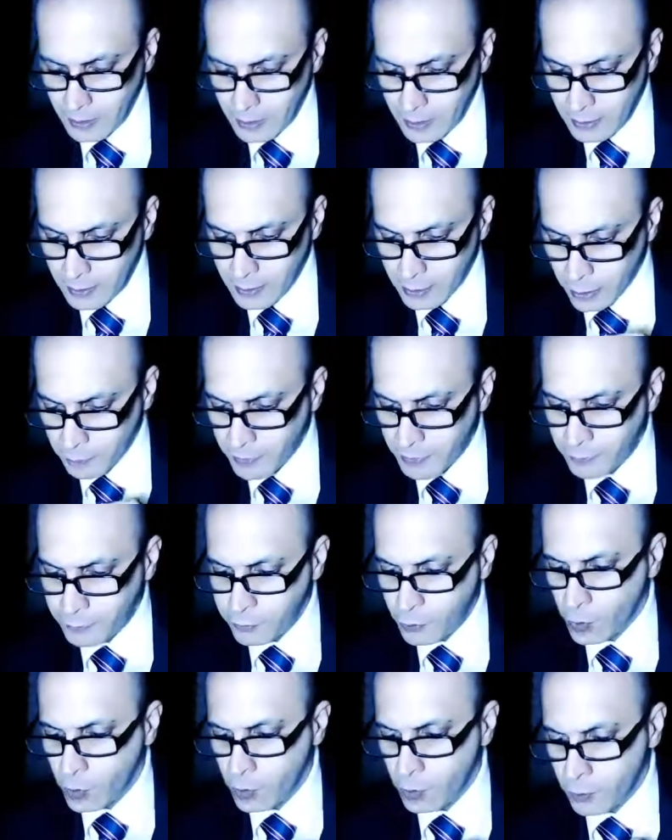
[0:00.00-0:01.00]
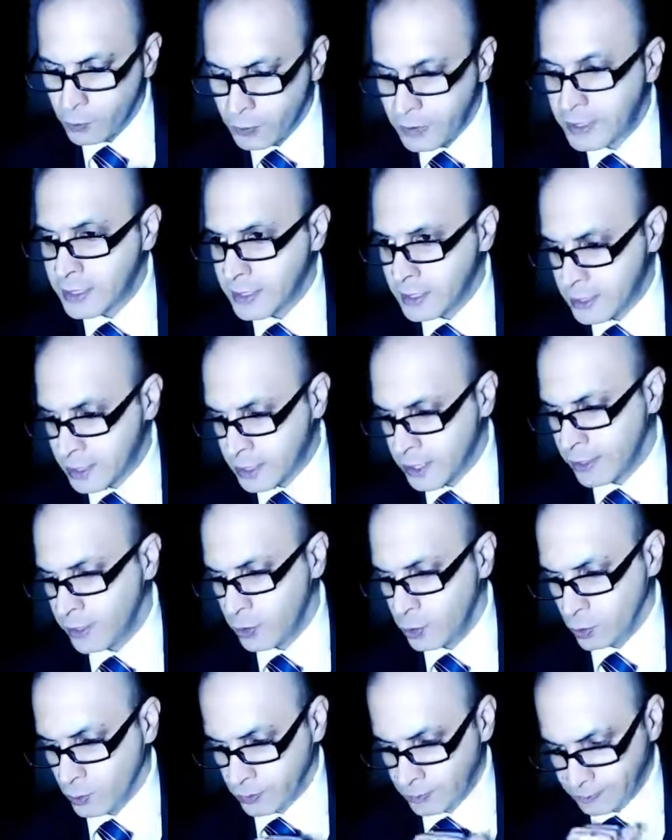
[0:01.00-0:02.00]
Now, before we
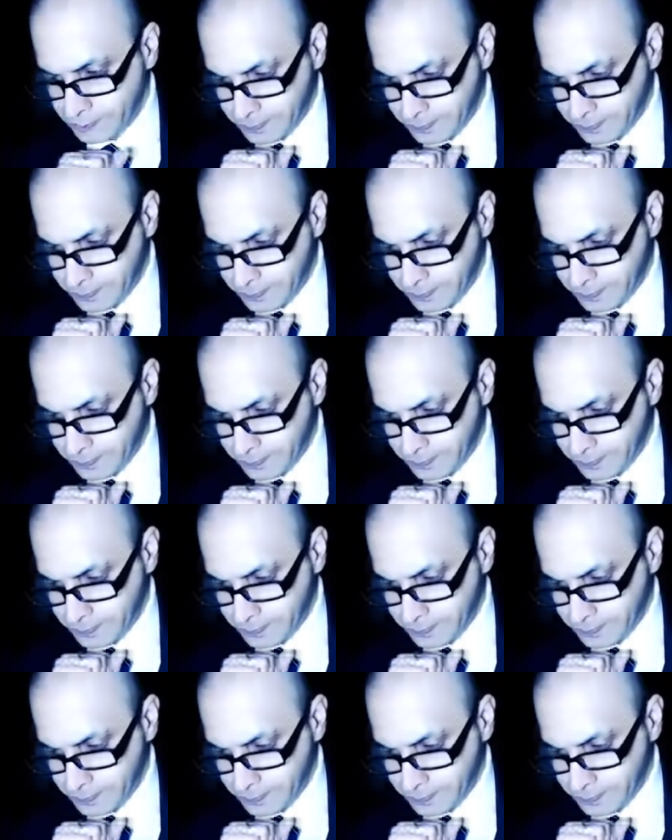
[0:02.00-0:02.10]
continue,